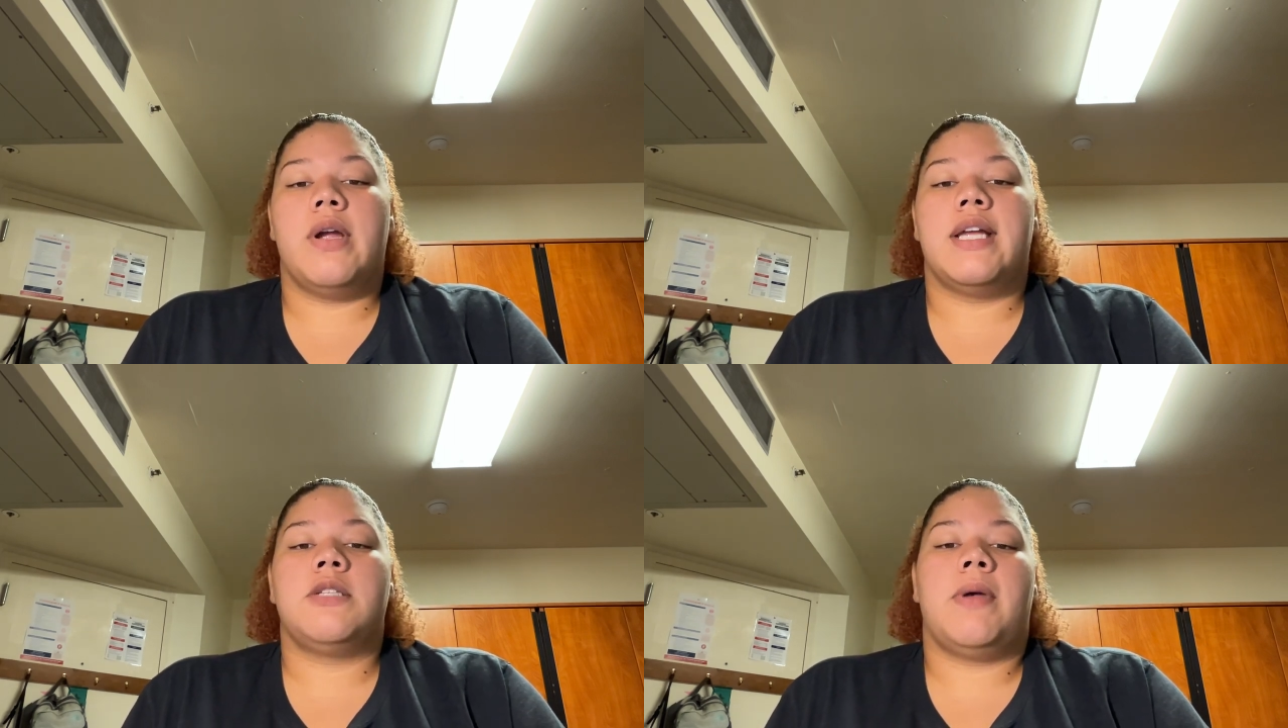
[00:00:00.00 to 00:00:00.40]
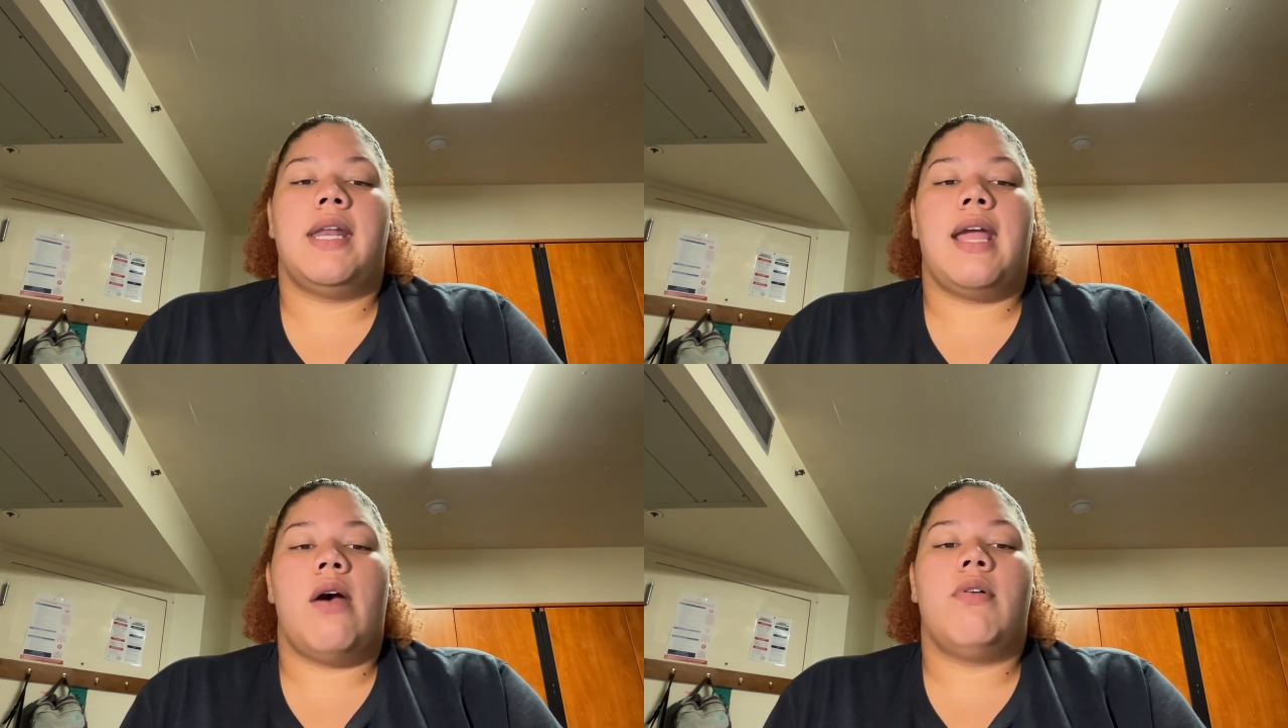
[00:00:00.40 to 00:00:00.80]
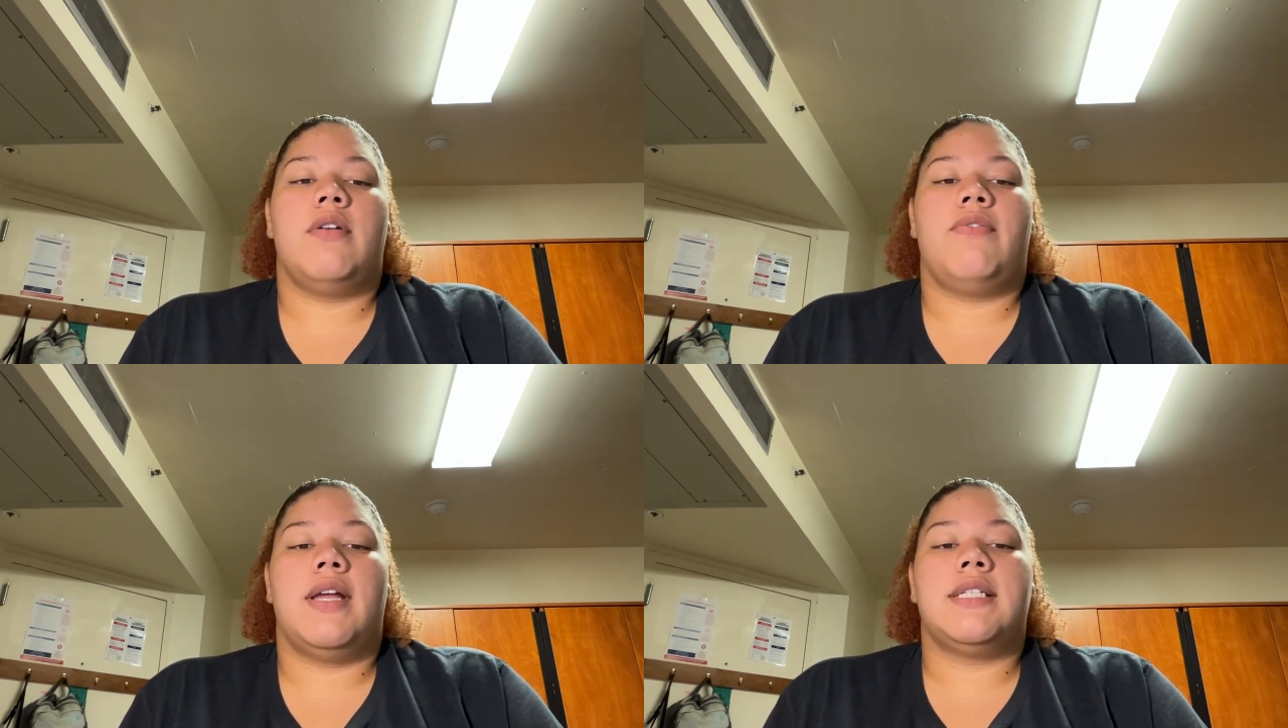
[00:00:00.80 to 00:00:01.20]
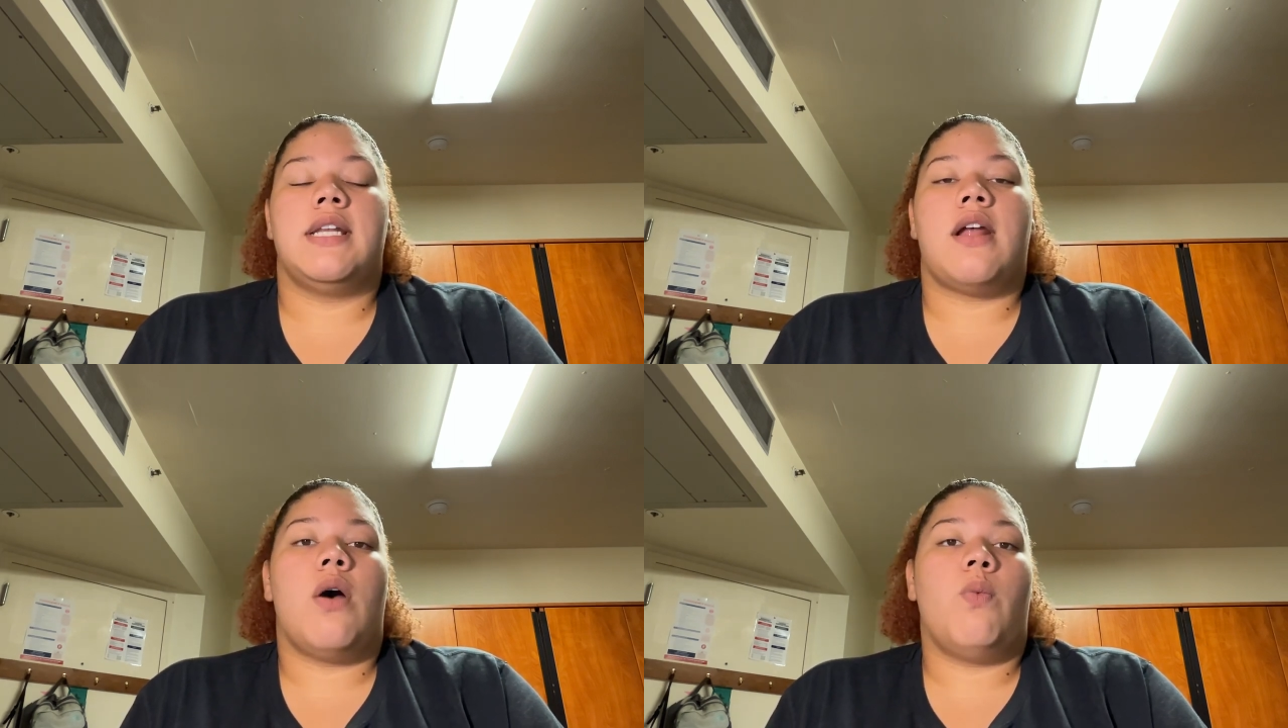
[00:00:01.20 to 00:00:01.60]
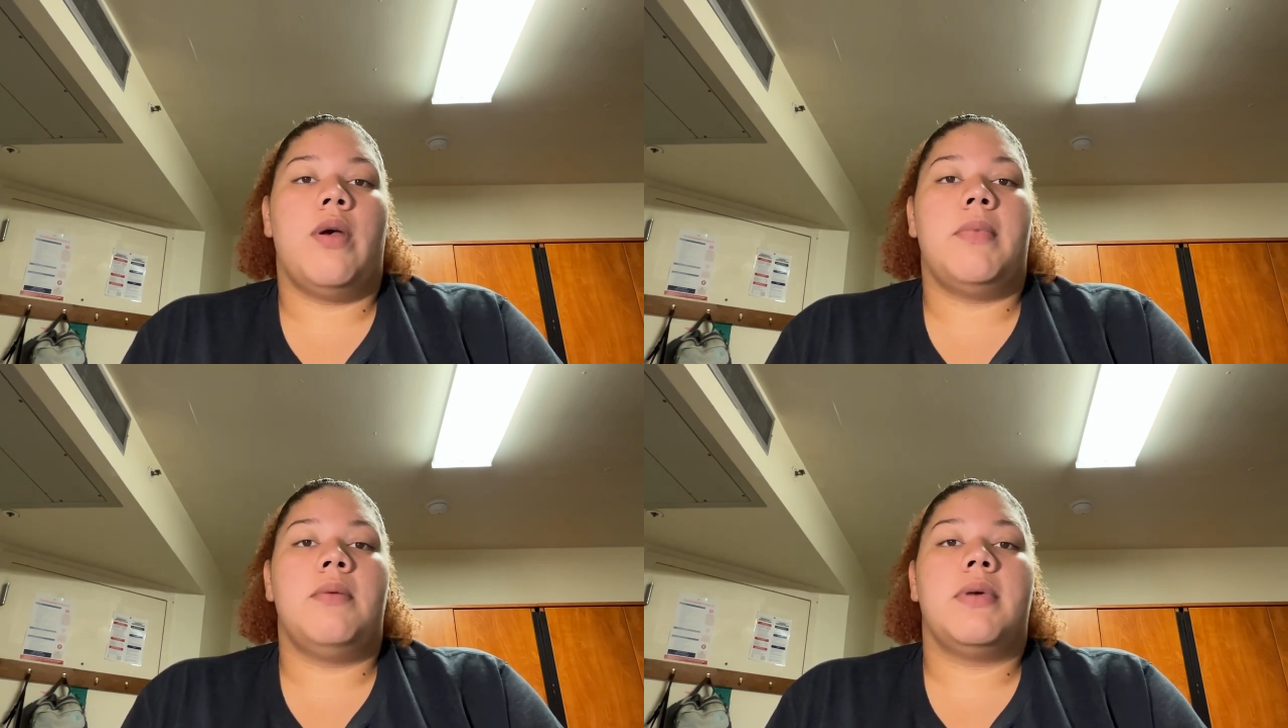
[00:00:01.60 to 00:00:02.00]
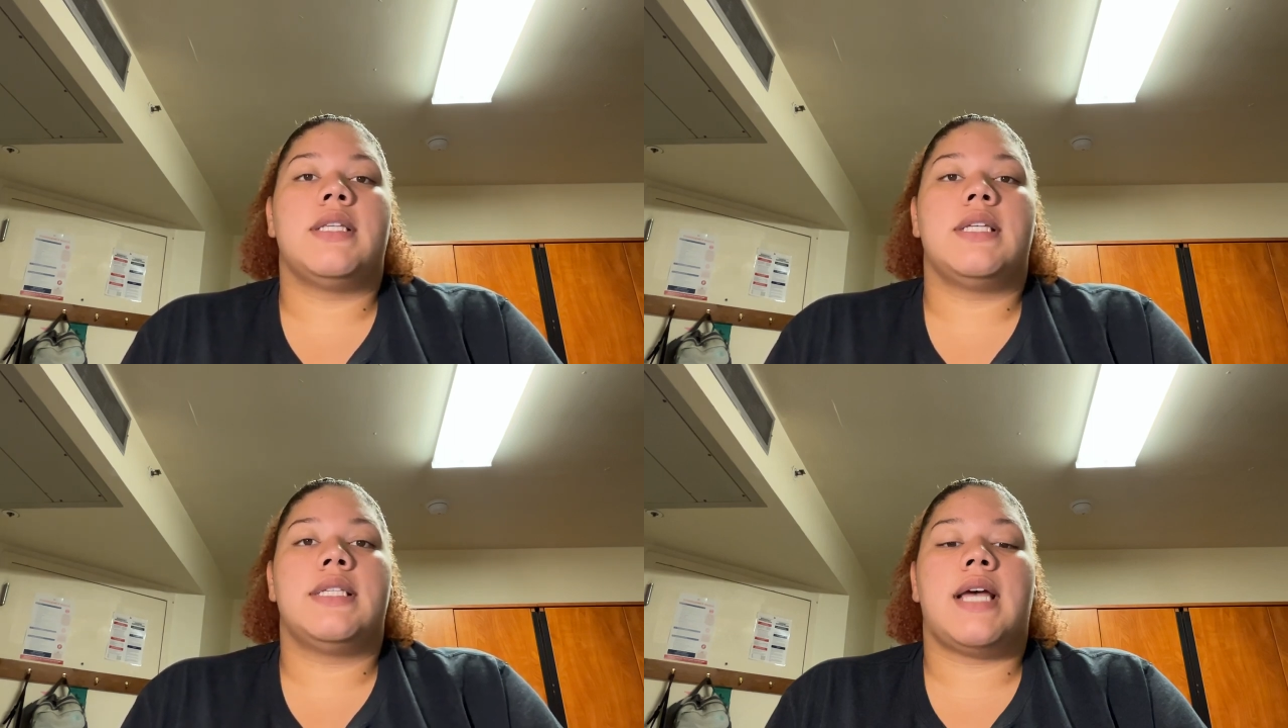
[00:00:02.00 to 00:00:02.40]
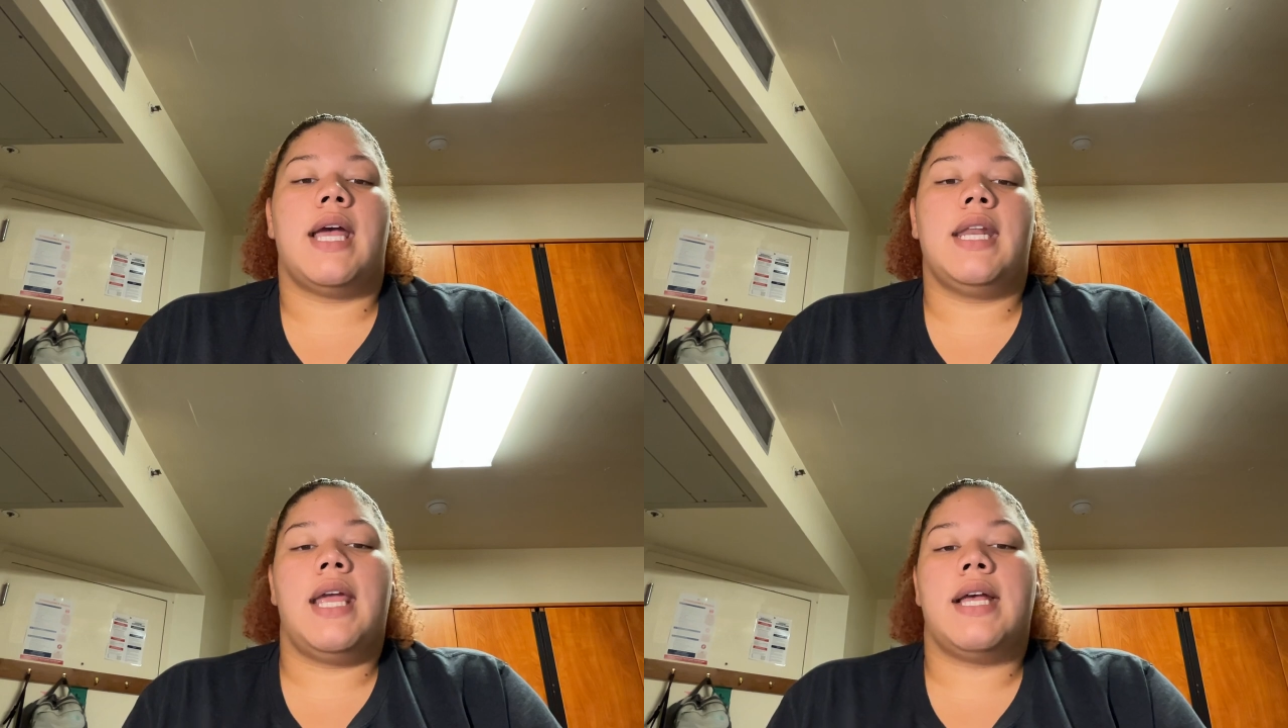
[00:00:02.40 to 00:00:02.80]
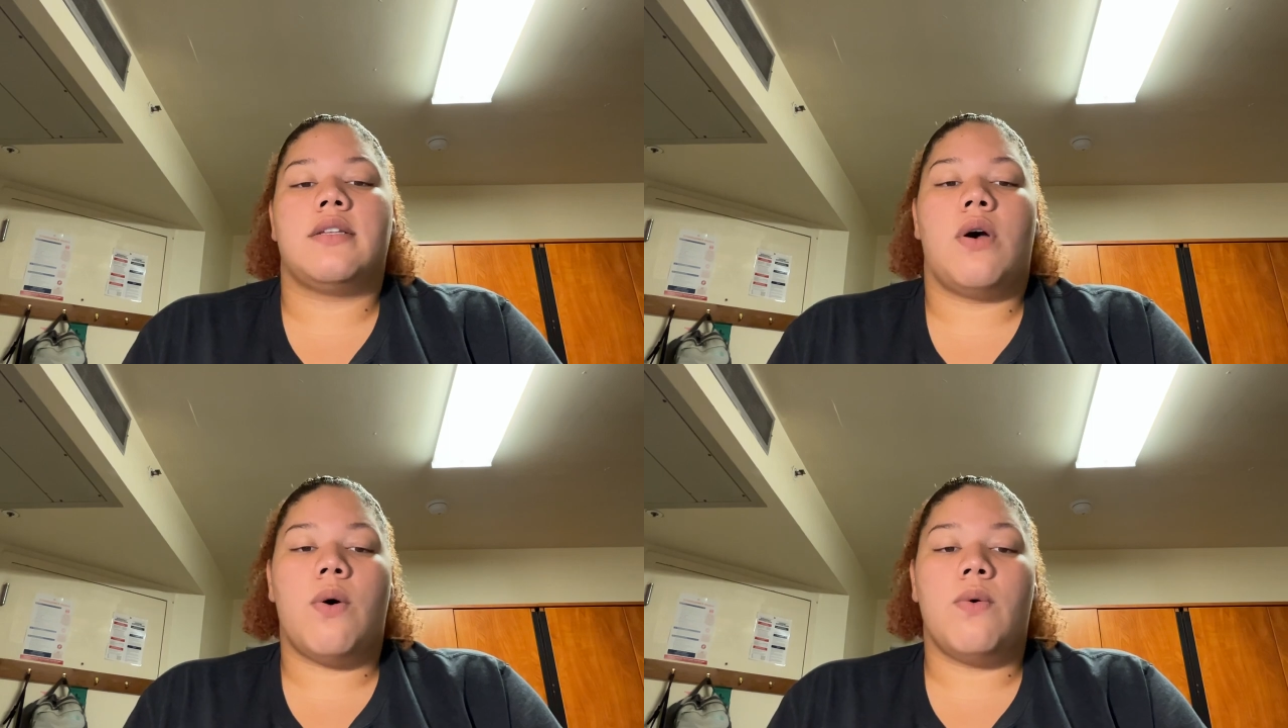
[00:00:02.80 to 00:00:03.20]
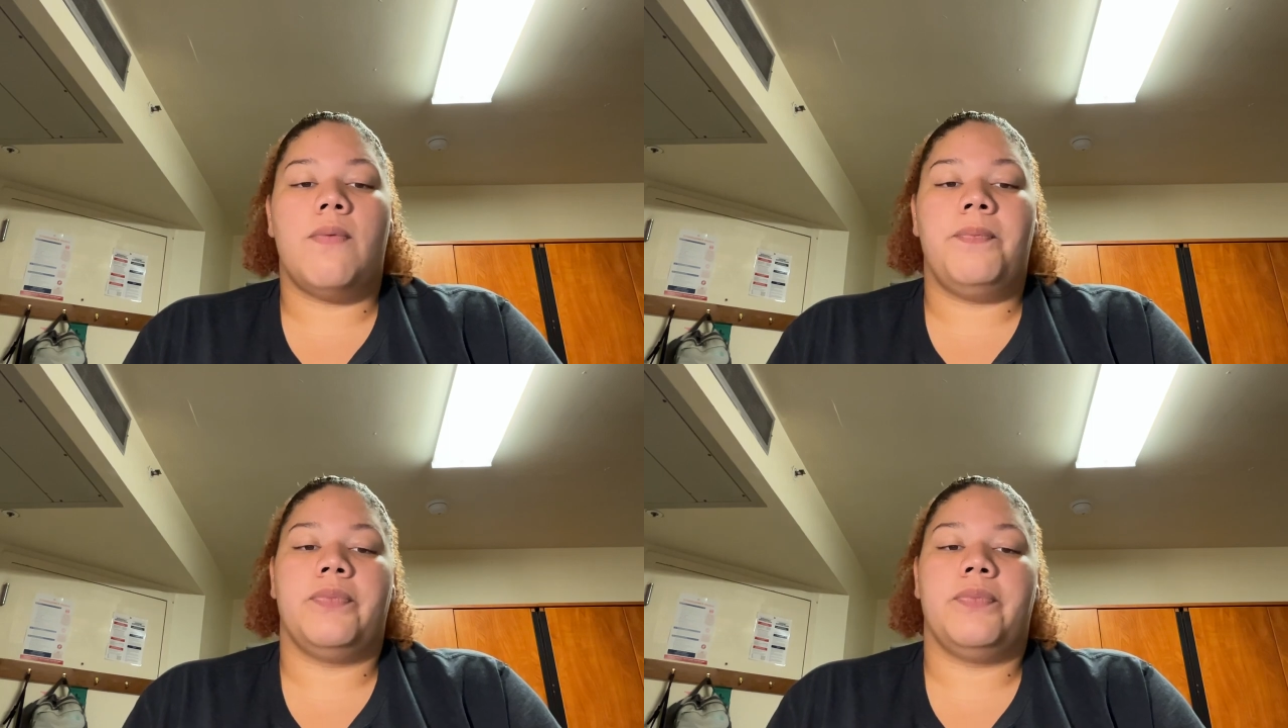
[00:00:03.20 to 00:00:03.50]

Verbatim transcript: explaining how it affected not women but society as a whole.